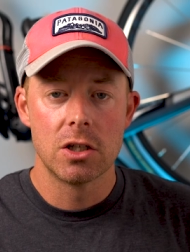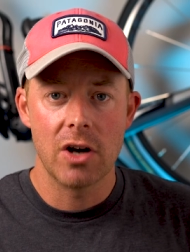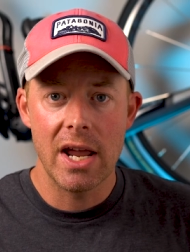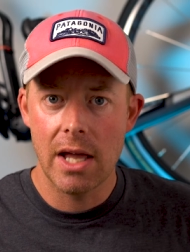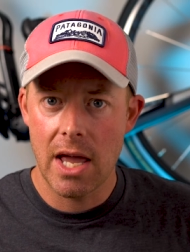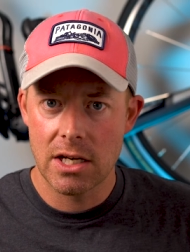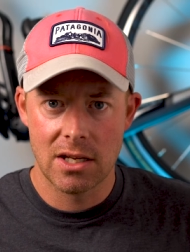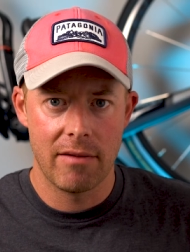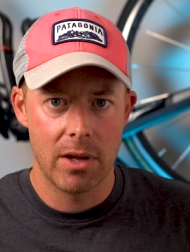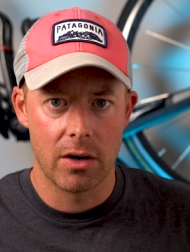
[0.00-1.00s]
strain
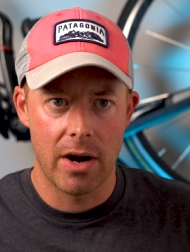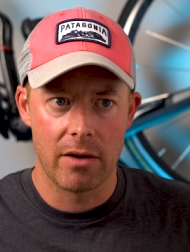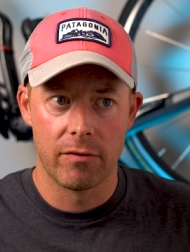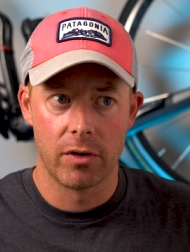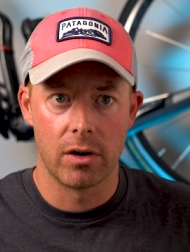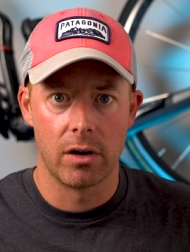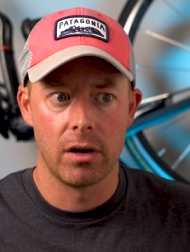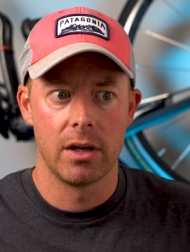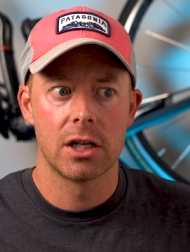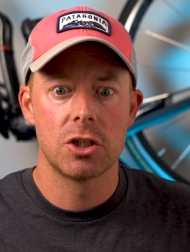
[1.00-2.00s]
gauges have been around for
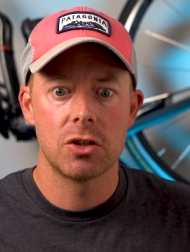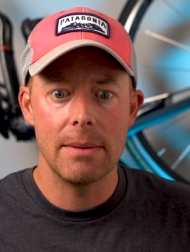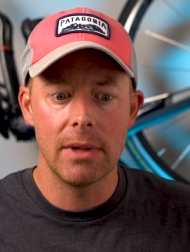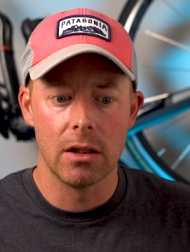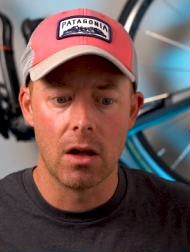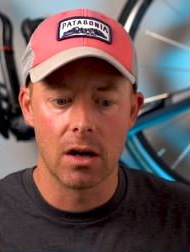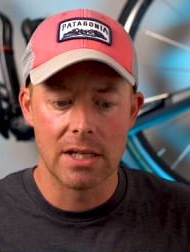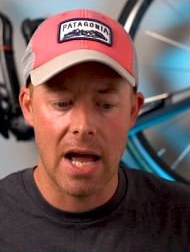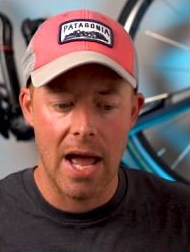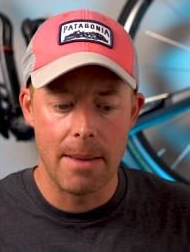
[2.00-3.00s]
an extremely long
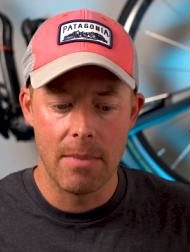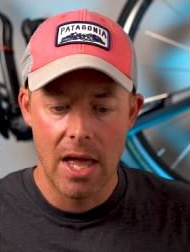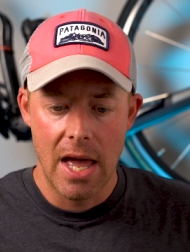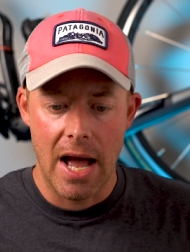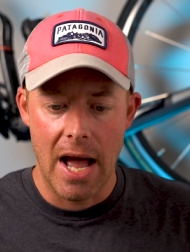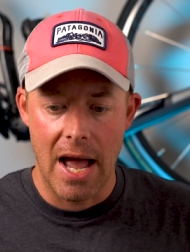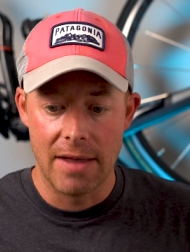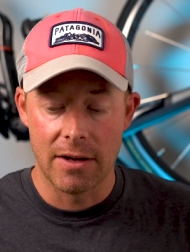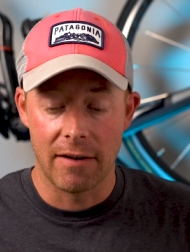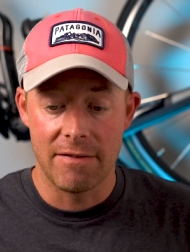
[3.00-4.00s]
time uh,
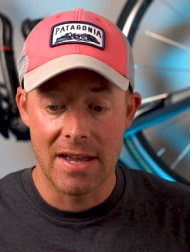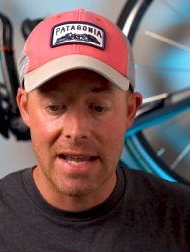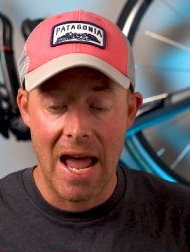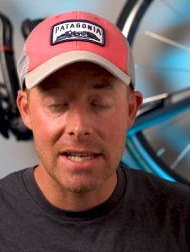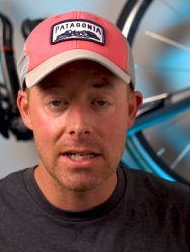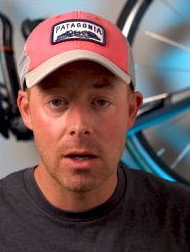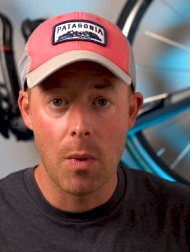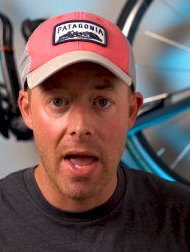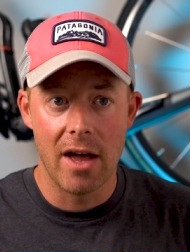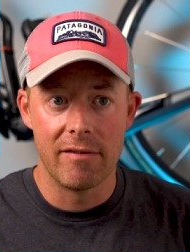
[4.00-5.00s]
and they're a fantastic
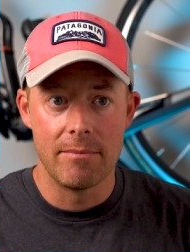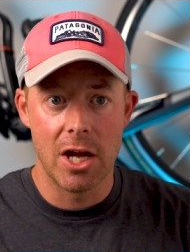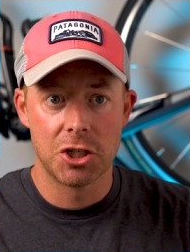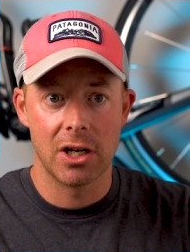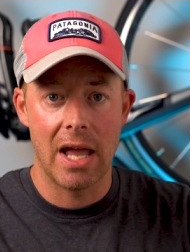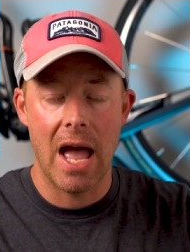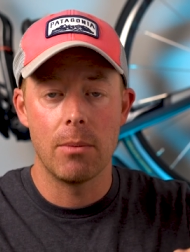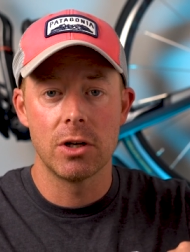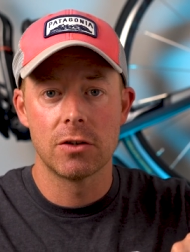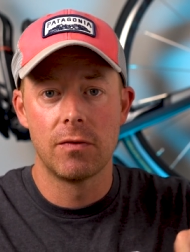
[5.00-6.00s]
way of measuring
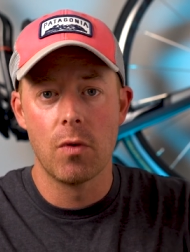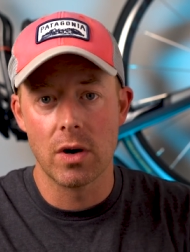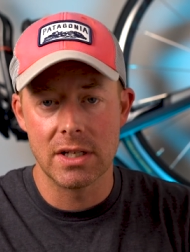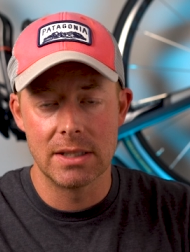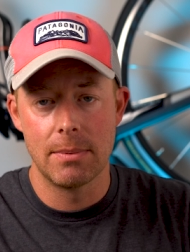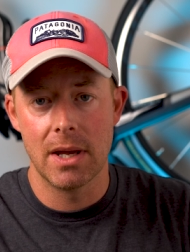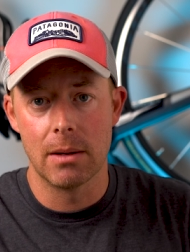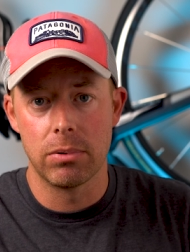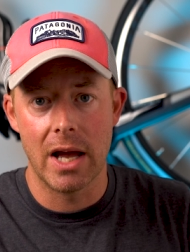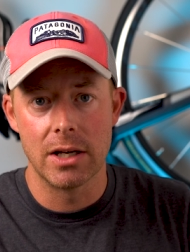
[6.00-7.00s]
how much force is being
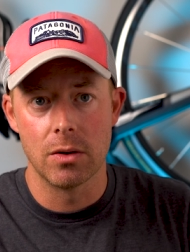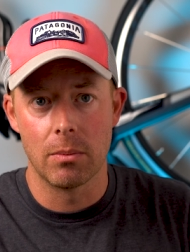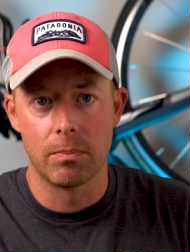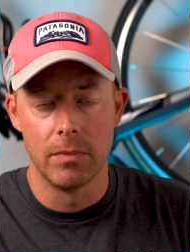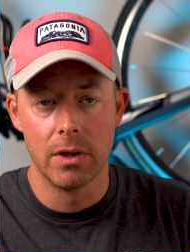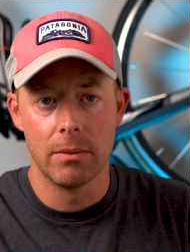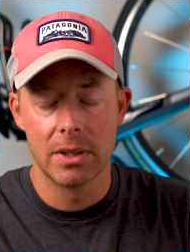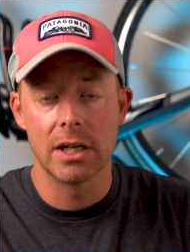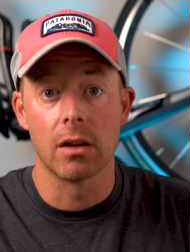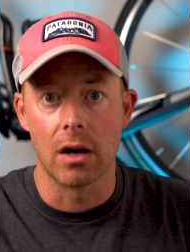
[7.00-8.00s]
applied to a a
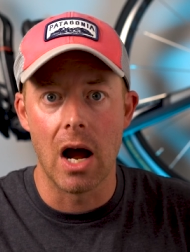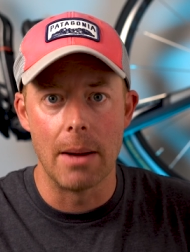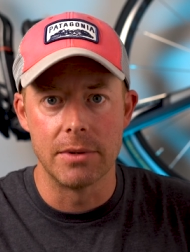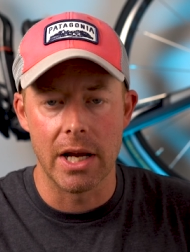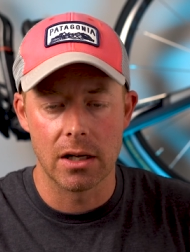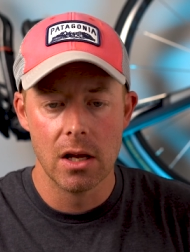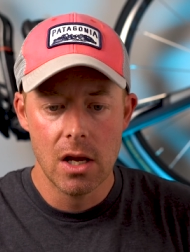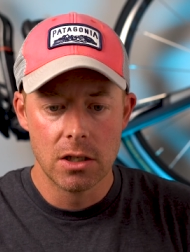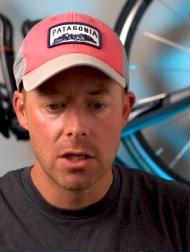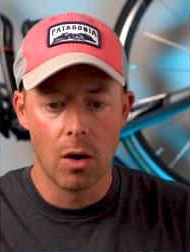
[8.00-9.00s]
particular object.
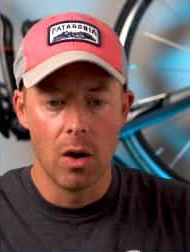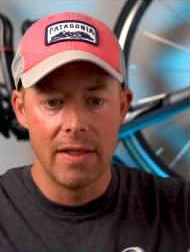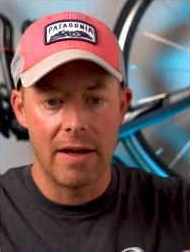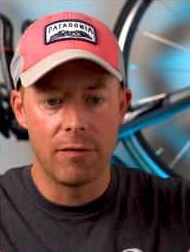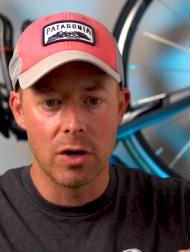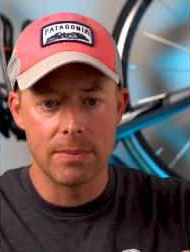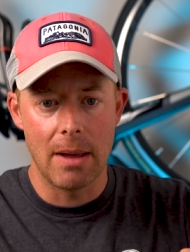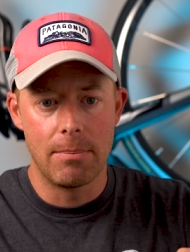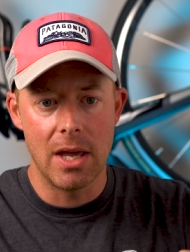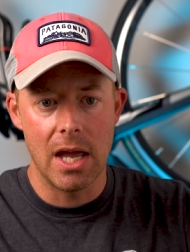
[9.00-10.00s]
So that force
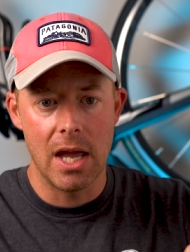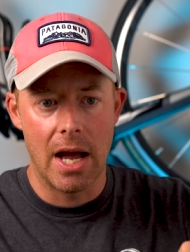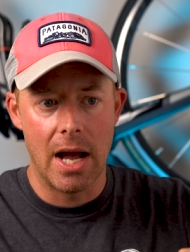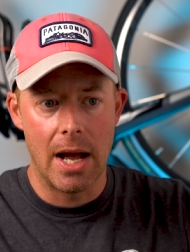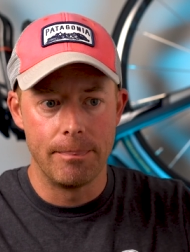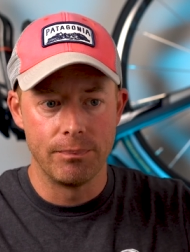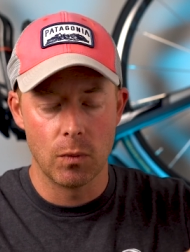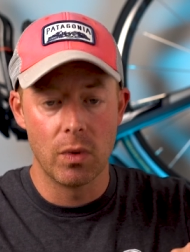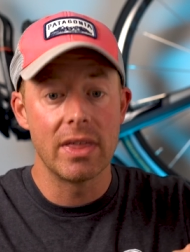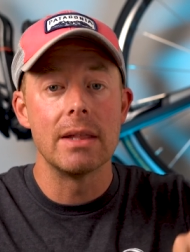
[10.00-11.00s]
might be
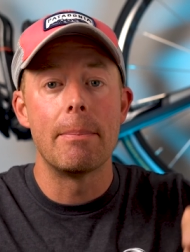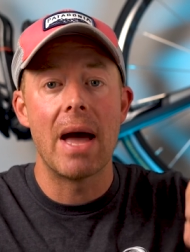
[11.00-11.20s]
um, within the